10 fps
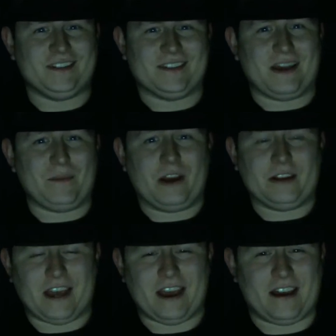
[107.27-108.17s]
I might
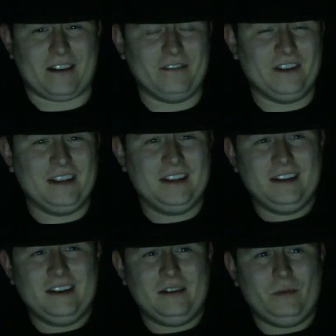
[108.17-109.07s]
have
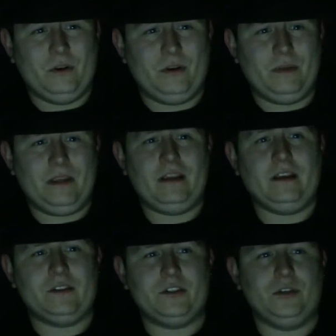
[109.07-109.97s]
would be
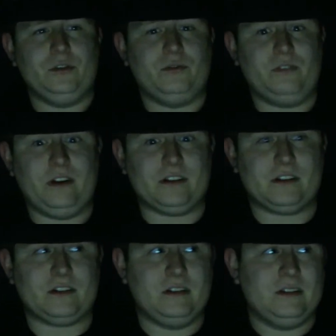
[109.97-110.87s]
to
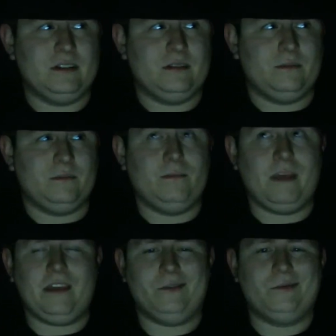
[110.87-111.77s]
first
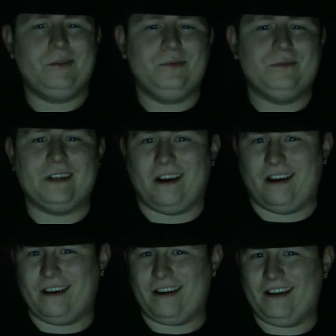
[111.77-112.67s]
make your room
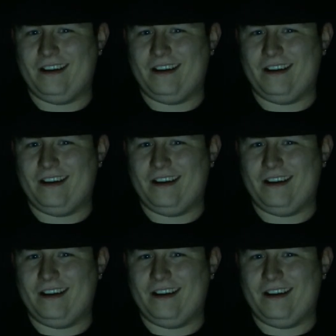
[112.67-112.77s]
dark.